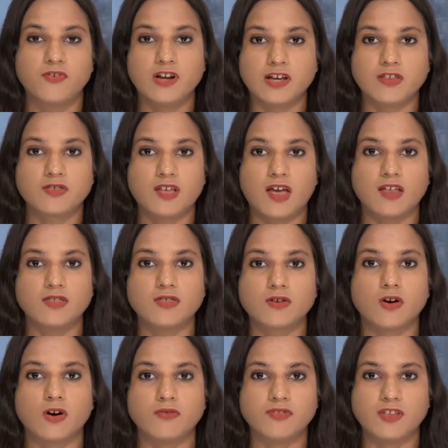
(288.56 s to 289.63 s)
full extent
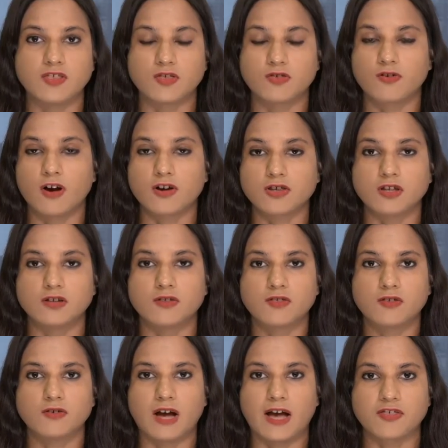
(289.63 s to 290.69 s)
of the destruction
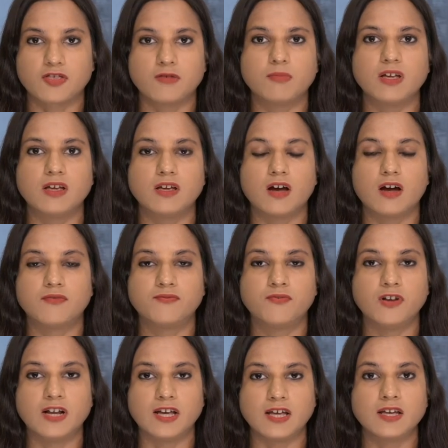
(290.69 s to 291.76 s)
still has to be
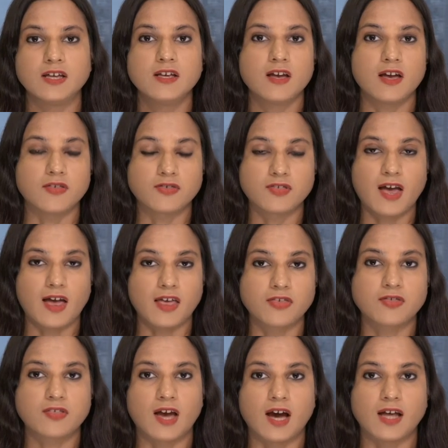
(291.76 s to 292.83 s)
fully
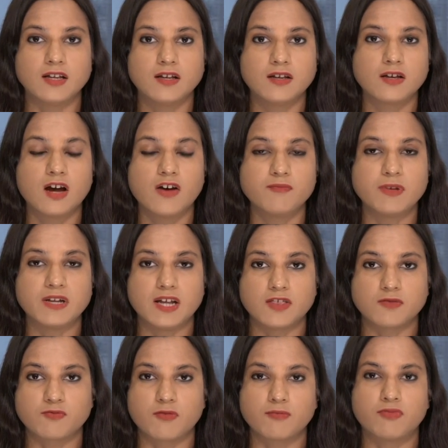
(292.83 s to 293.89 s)
assessed, and the government
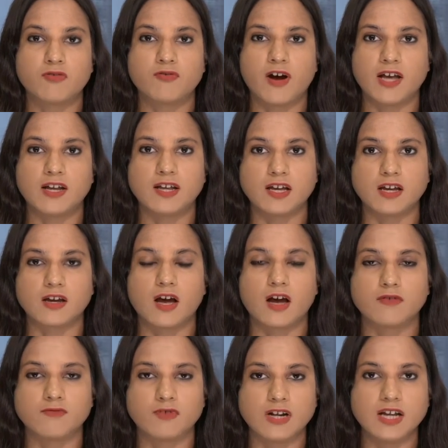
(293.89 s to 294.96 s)
is providing
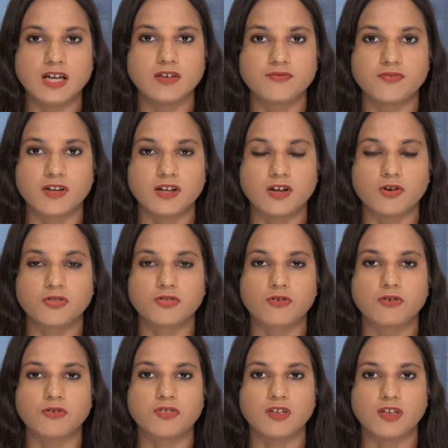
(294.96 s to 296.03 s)
relief, and the
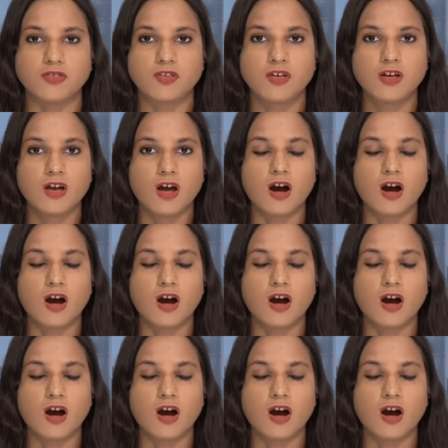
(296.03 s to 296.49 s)
authorities